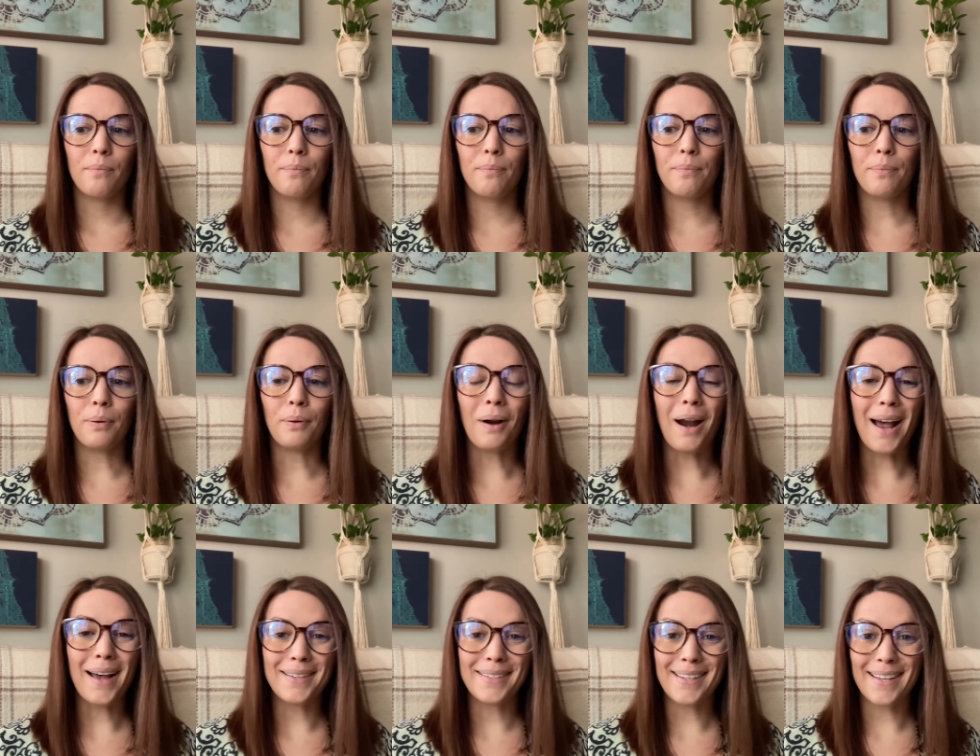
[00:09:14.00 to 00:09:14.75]

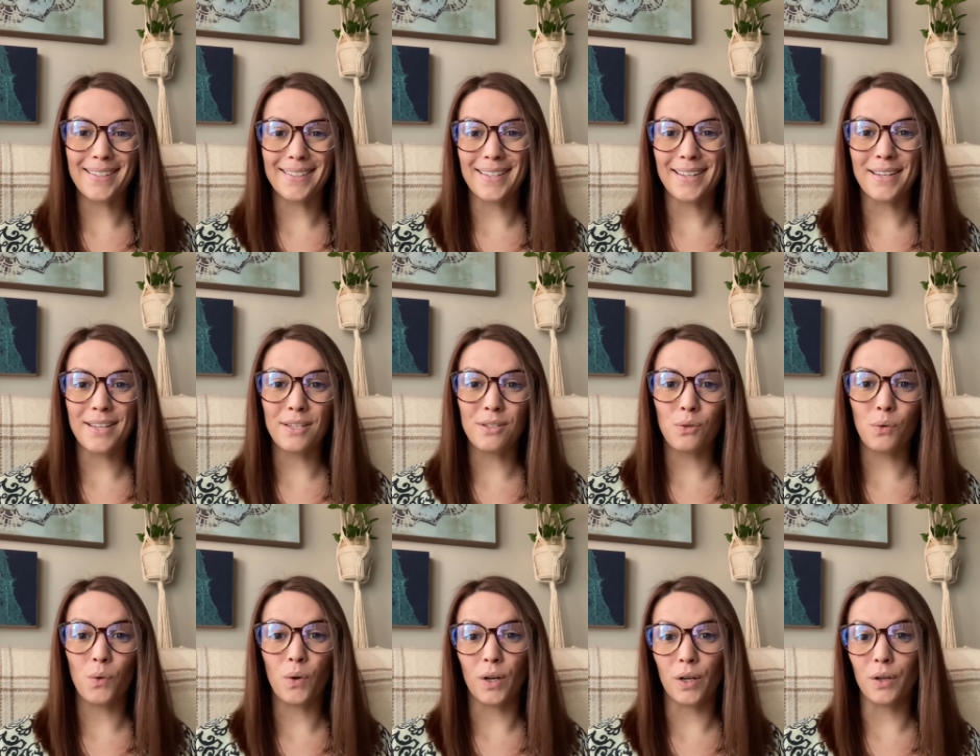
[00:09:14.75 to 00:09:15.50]
processes
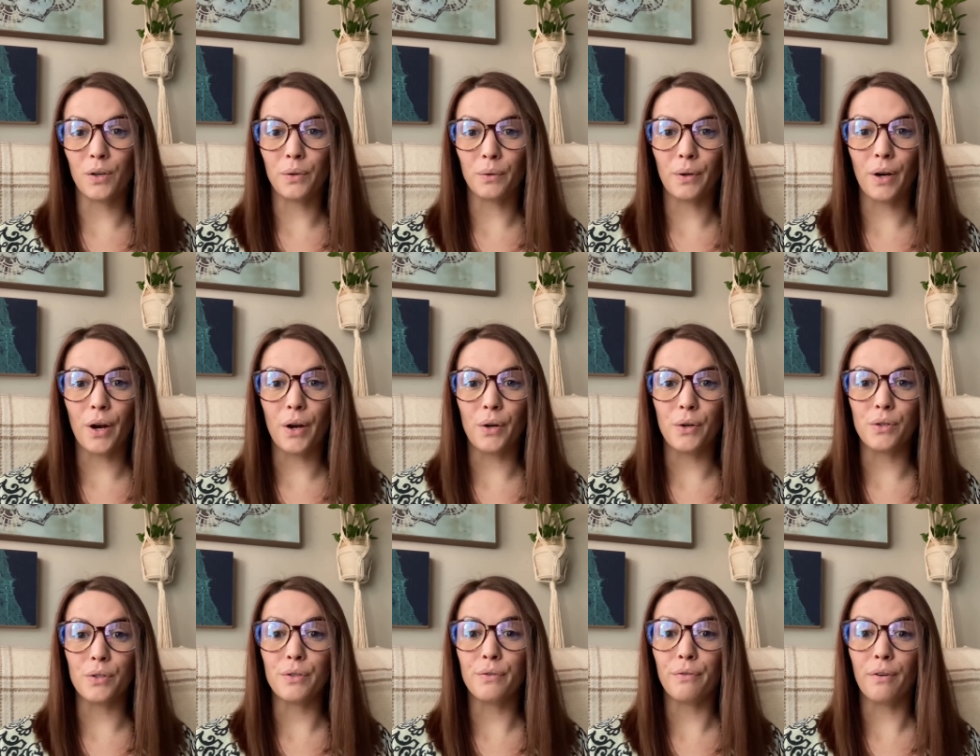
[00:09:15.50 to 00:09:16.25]
or
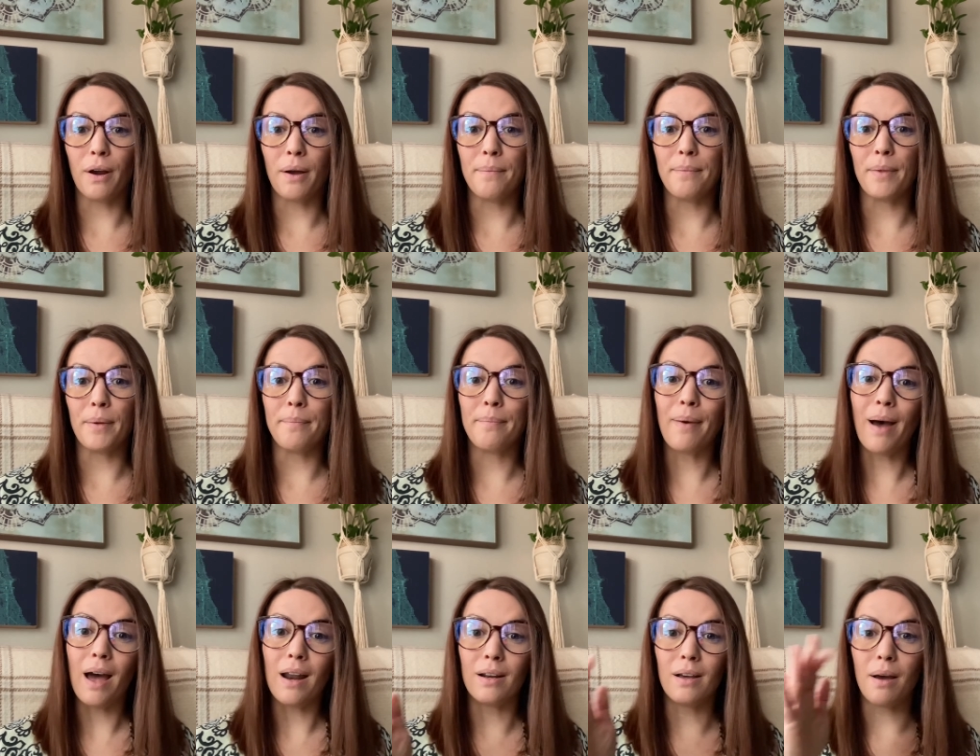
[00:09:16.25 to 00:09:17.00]
grows from the
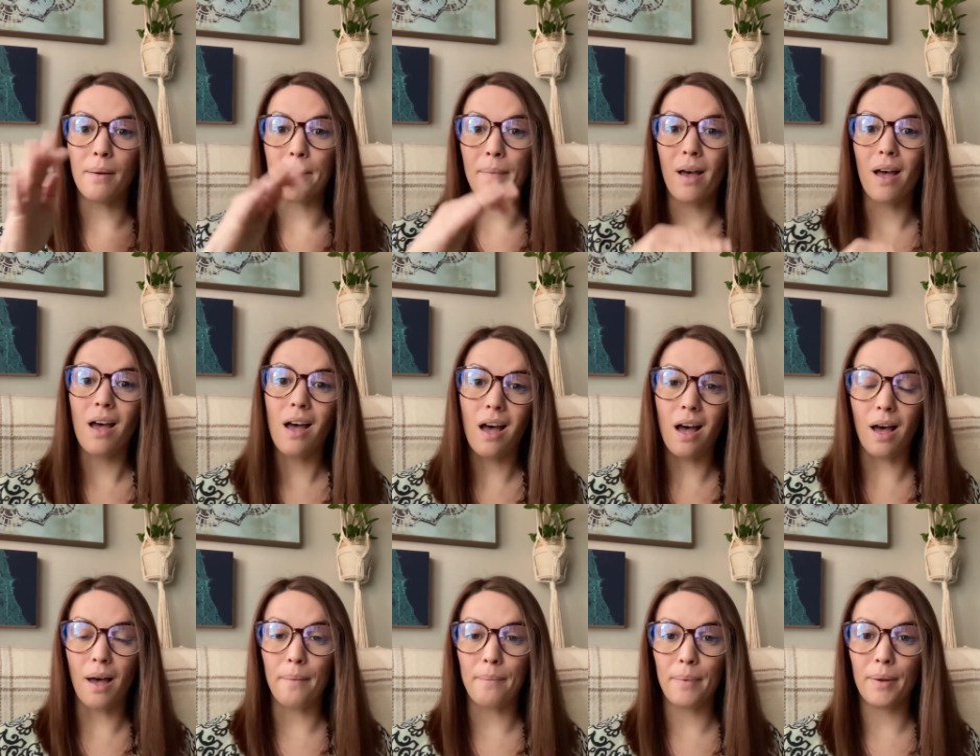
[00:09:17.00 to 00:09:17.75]
bottom
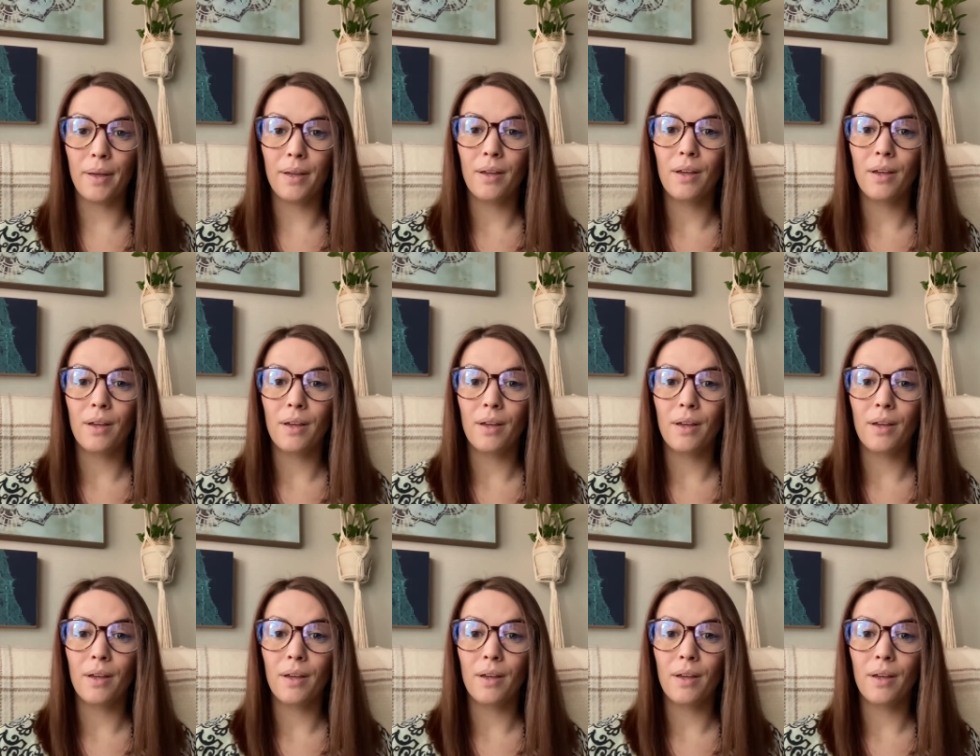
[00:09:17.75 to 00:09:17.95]
up.